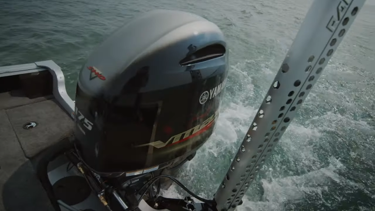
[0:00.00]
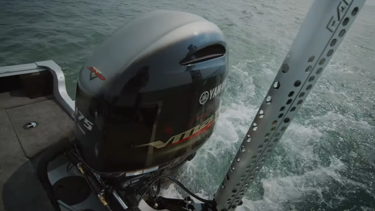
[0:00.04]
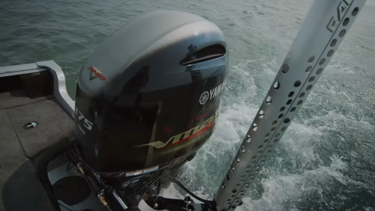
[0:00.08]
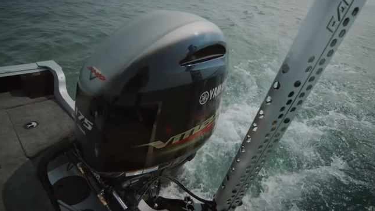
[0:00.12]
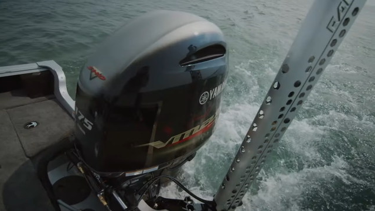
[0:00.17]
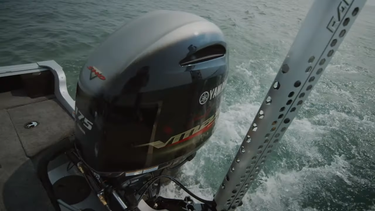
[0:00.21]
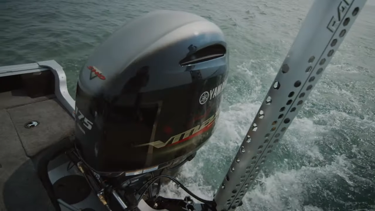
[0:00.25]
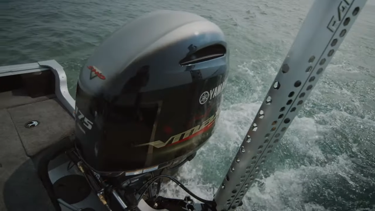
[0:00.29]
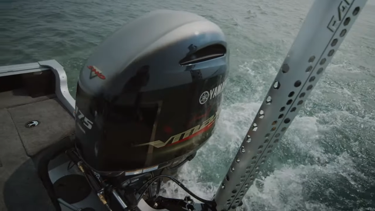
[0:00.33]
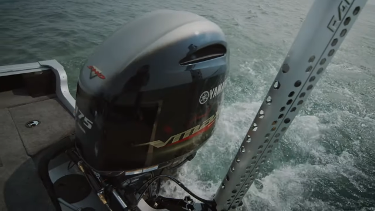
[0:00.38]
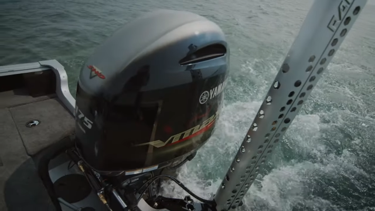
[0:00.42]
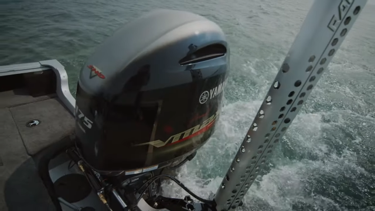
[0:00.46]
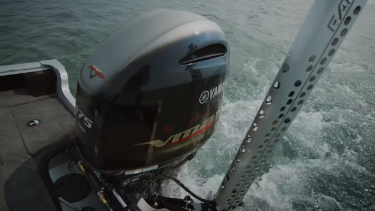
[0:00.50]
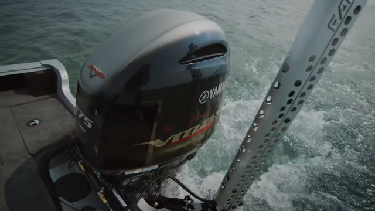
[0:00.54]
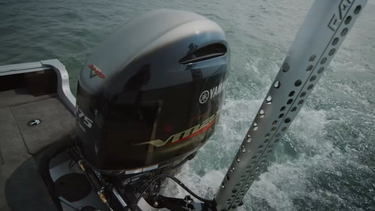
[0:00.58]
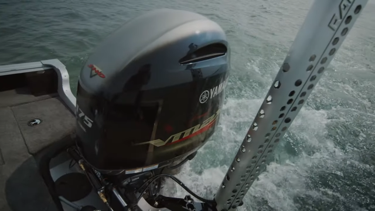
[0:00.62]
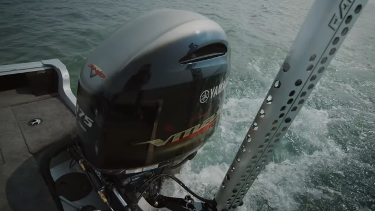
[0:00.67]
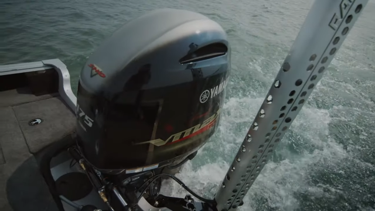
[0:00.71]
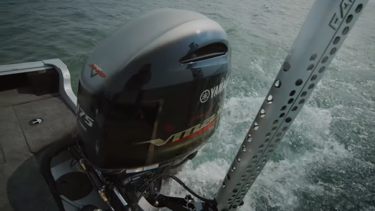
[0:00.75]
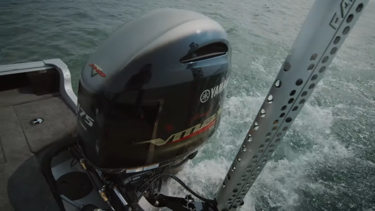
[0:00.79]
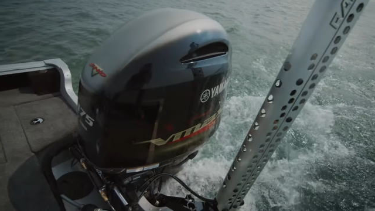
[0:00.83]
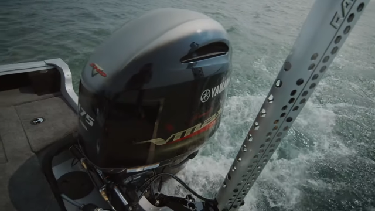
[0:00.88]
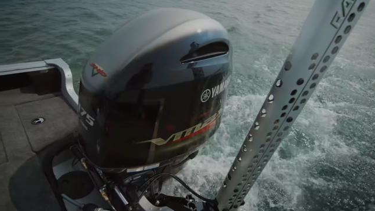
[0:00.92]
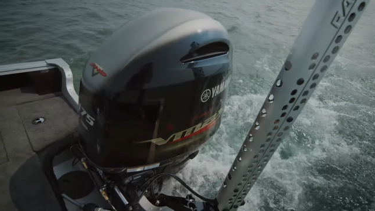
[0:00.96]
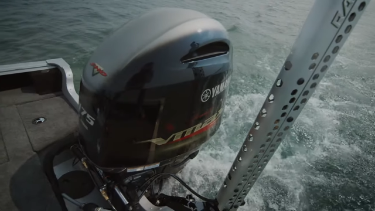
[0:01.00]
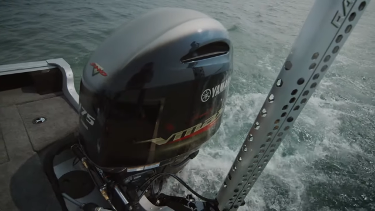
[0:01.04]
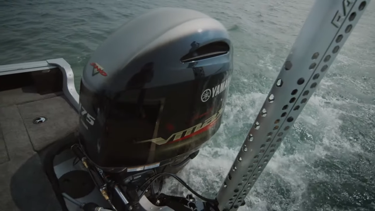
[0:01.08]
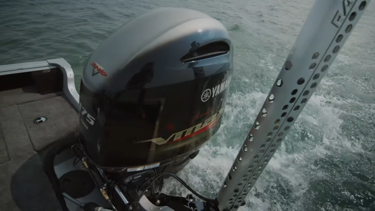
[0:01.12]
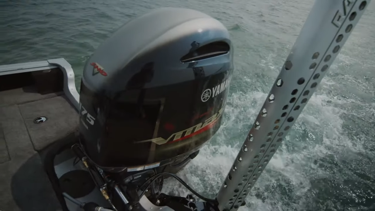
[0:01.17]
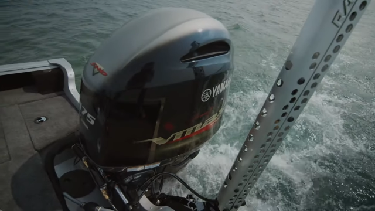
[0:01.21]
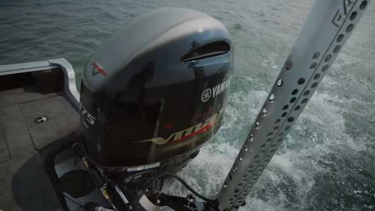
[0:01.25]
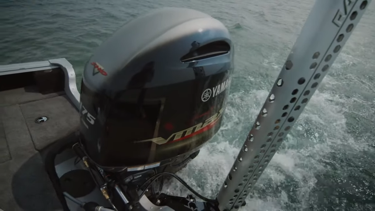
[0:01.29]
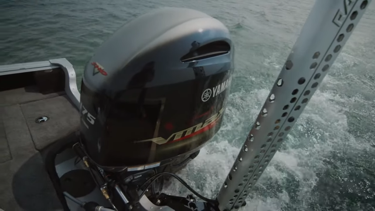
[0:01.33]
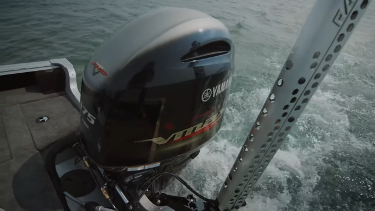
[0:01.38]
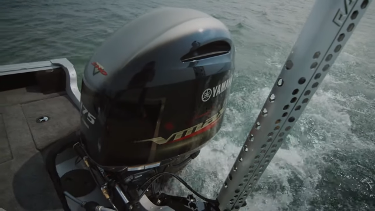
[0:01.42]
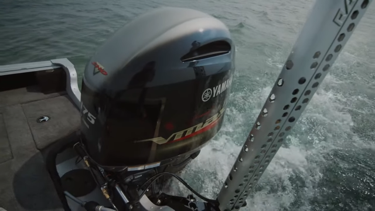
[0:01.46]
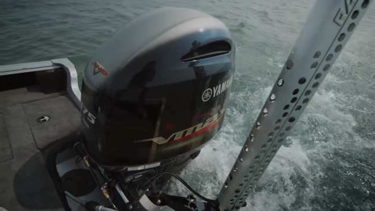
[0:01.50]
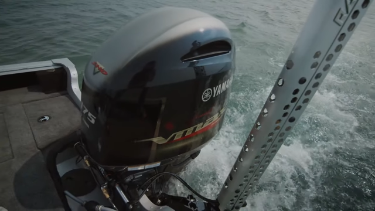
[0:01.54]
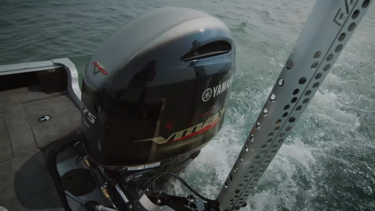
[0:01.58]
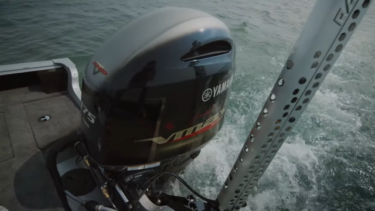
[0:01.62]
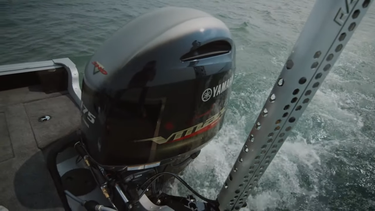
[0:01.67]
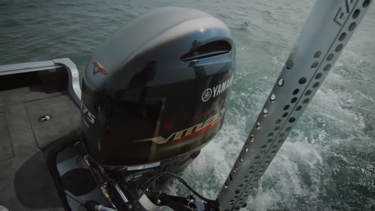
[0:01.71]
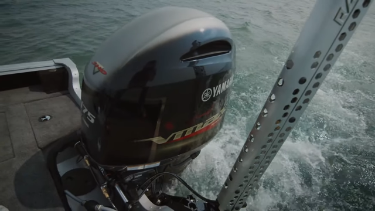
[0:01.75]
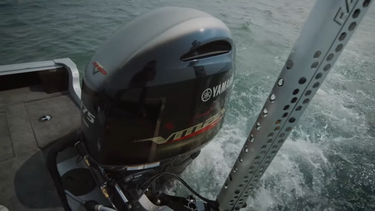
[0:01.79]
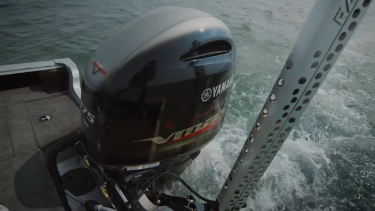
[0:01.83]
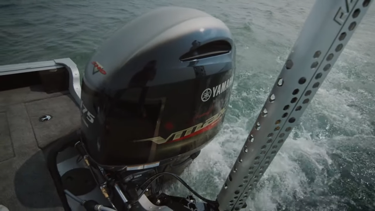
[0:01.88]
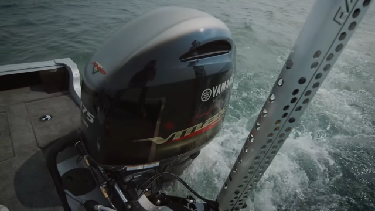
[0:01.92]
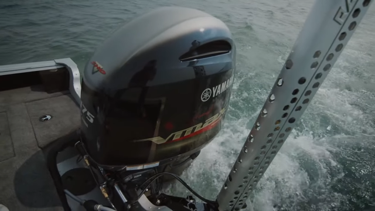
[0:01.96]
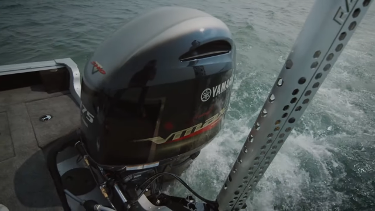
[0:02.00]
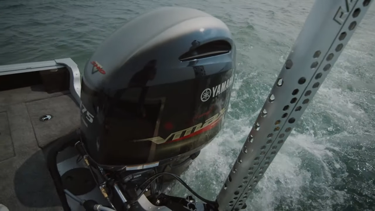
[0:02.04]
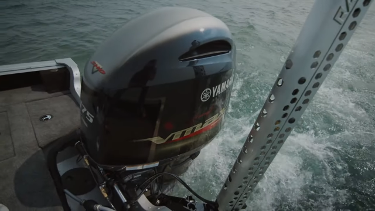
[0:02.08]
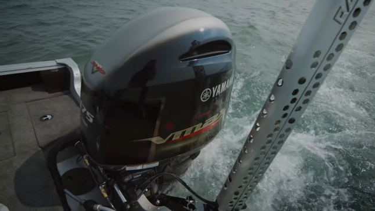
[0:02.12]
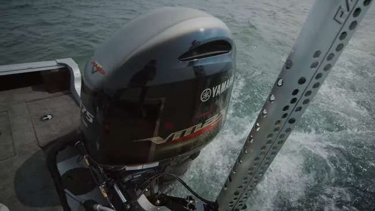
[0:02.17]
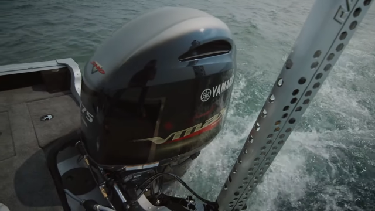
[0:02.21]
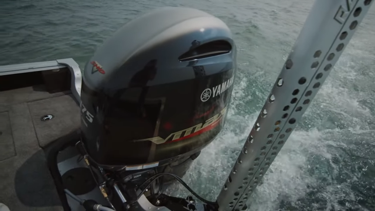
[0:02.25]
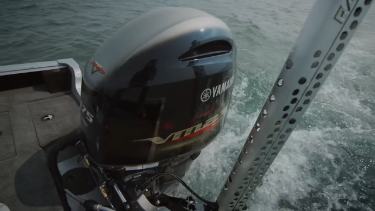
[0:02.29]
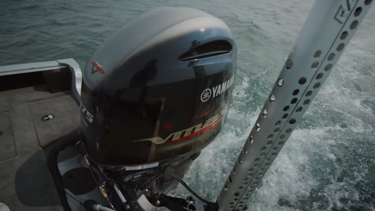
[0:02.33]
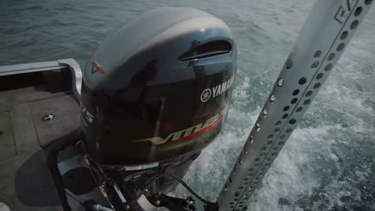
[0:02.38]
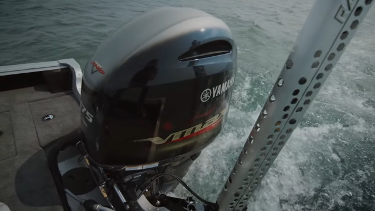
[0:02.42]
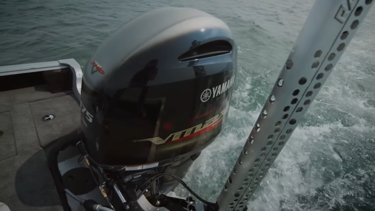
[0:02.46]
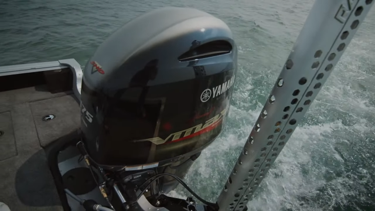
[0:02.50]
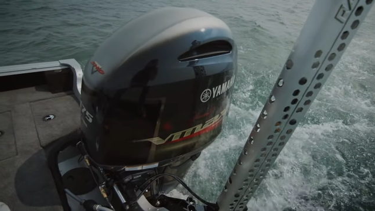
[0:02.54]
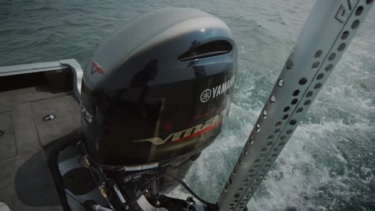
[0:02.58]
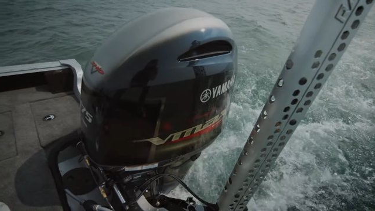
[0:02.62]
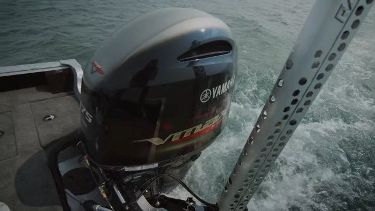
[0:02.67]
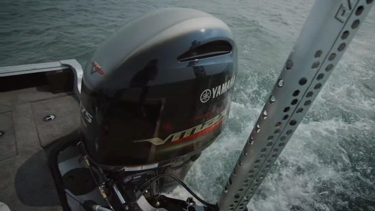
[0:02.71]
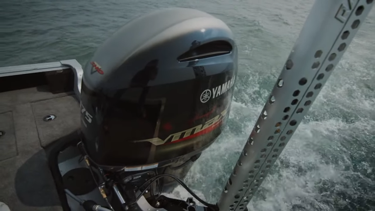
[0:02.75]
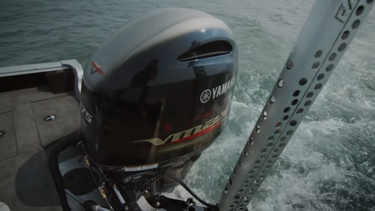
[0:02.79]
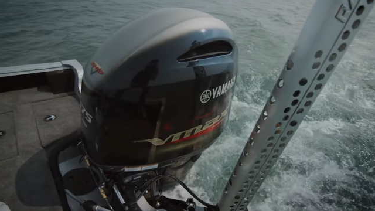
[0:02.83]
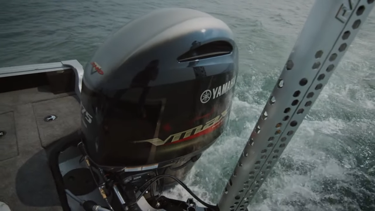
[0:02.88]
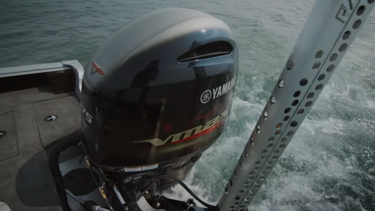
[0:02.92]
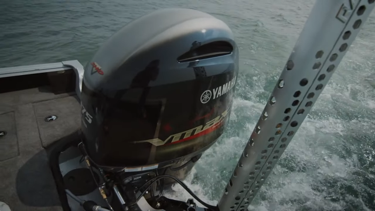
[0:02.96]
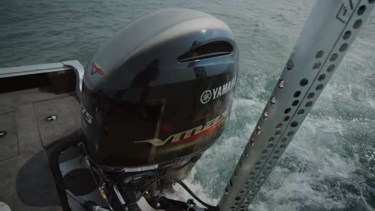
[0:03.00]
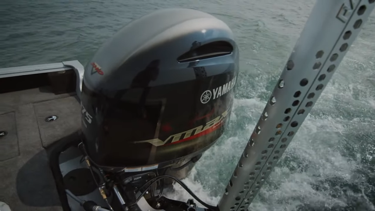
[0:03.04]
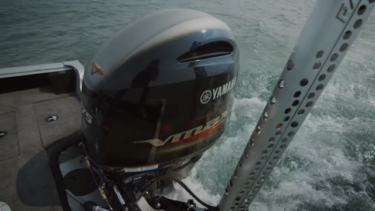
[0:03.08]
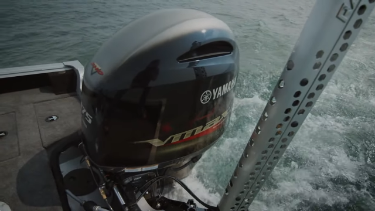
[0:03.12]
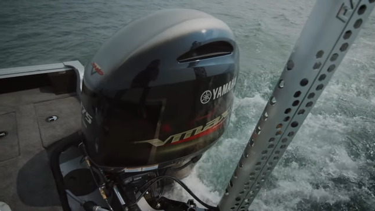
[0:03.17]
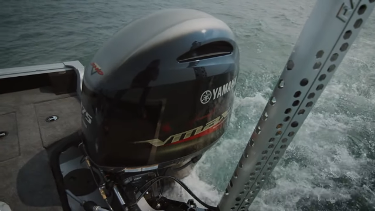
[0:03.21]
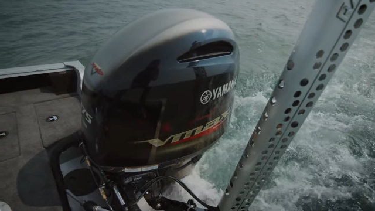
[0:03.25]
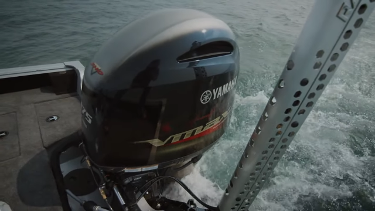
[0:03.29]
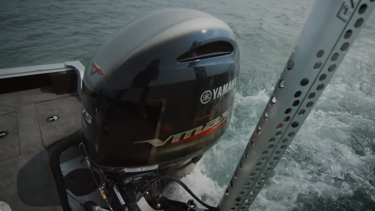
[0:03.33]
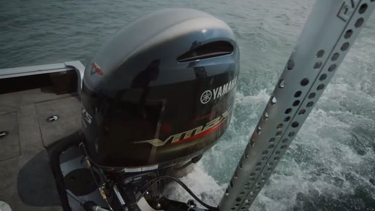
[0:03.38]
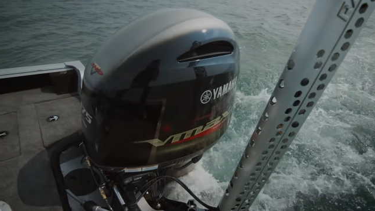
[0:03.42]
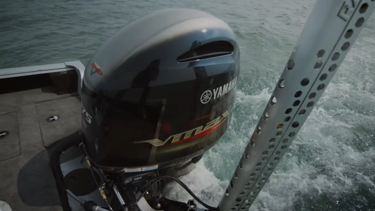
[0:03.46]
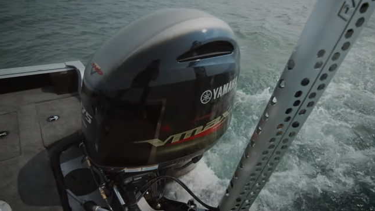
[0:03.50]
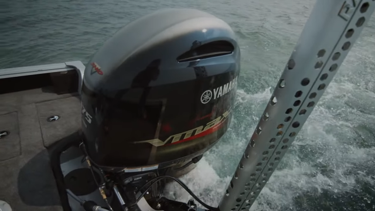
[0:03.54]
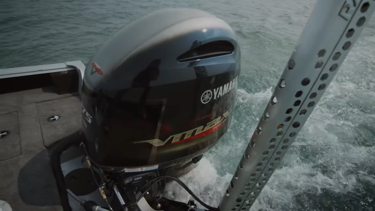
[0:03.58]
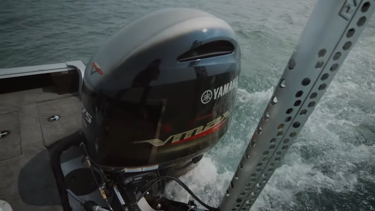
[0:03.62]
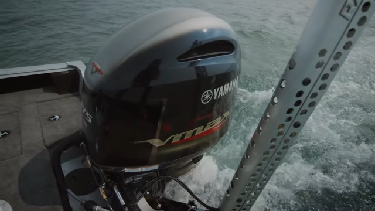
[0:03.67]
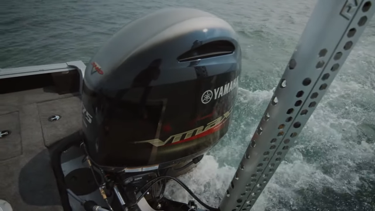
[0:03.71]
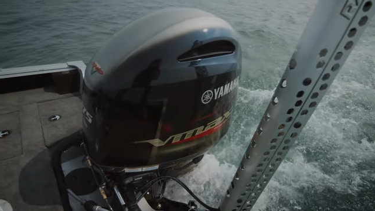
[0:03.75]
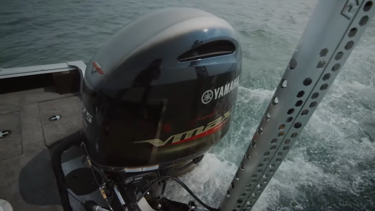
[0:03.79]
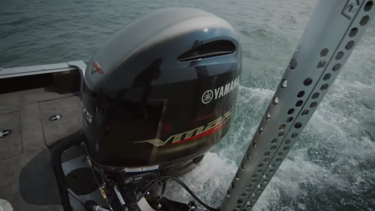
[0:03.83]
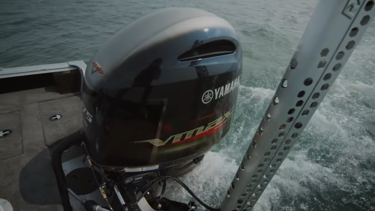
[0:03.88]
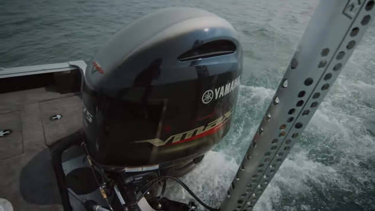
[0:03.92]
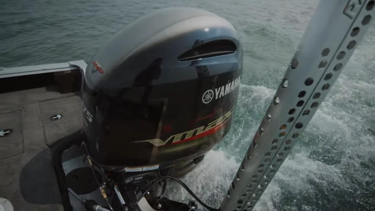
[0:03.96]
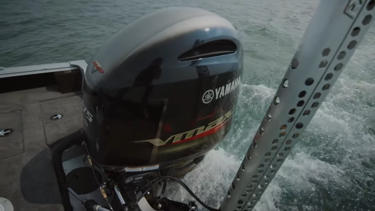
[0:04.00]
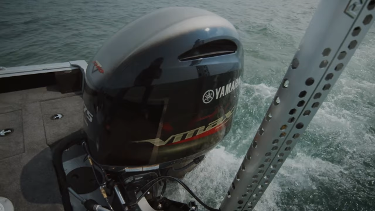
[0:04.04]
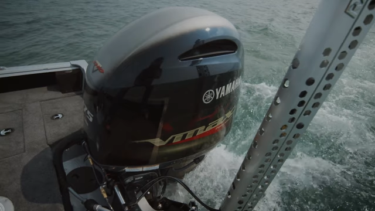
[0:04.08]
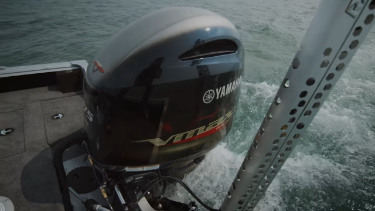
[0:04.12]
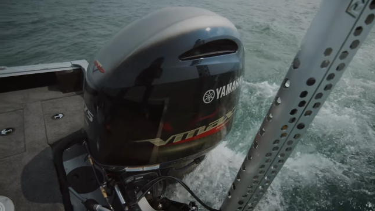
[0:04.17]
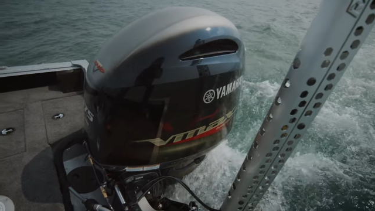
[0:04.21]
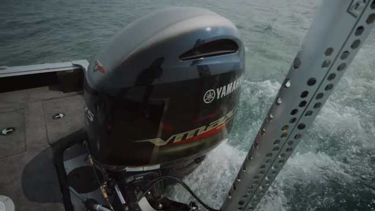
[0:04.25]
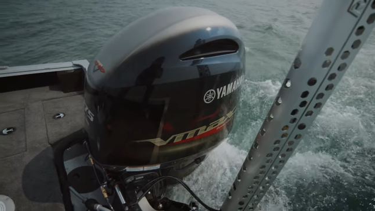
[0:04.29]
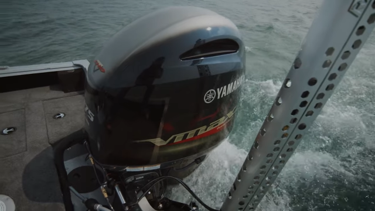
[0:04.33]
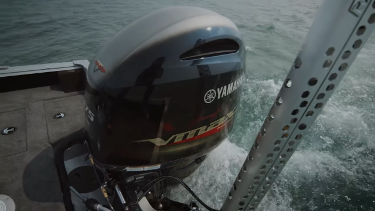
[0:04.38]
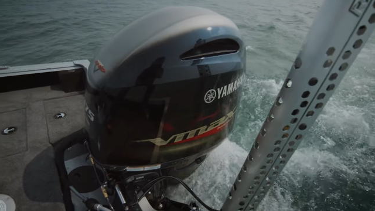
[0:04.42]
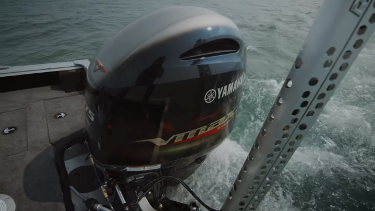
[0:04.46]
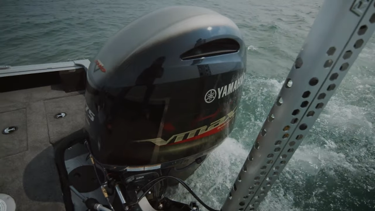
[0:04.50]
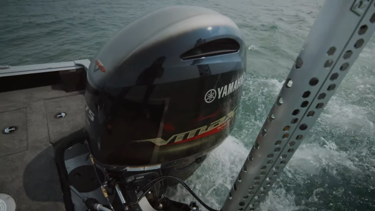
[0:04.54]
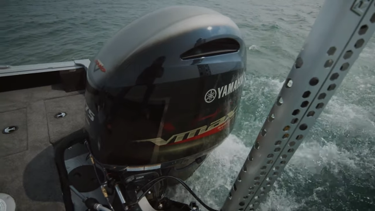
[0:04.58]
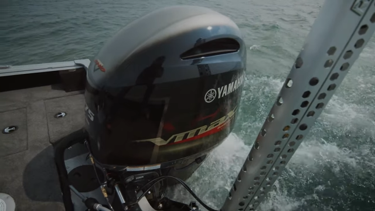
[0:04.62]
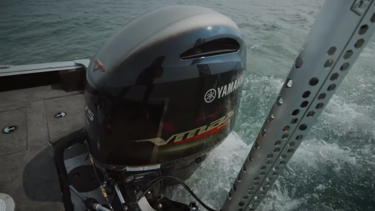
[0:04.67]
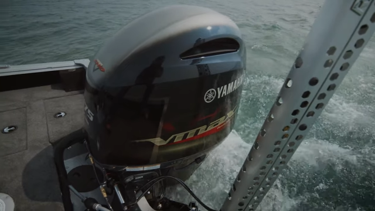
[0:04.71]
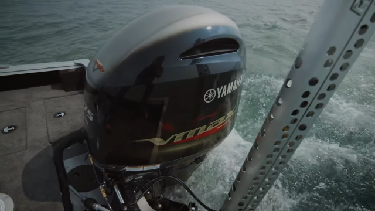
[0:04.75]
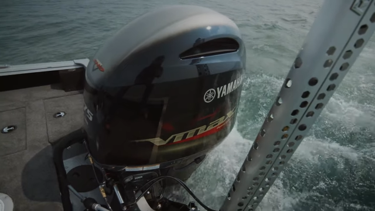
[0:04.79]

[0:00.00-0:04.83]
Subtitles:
No face is visible, so there are no lips to read.